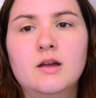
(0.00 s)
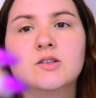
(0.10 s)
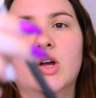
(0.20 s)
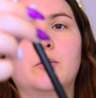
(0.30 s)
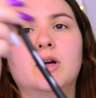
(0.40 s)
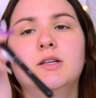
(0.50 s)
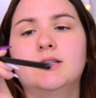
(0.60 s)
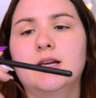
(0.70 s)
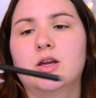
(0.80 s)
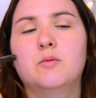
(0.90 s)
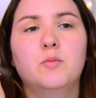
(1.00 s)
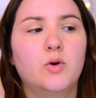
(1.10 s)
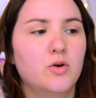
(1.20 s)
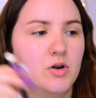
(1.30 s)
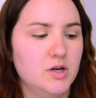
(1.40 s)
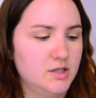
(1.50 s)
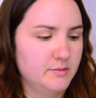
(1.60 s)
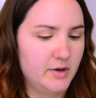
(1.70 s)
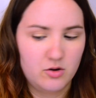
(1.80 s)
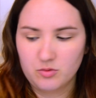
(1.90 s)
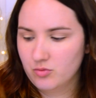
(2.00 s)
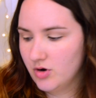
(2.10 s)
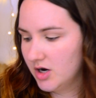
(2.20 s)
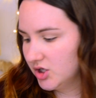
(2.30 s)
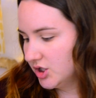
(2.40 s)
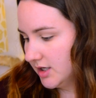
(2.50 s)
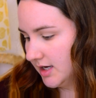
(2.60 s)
So I'm gonna take a smaller brush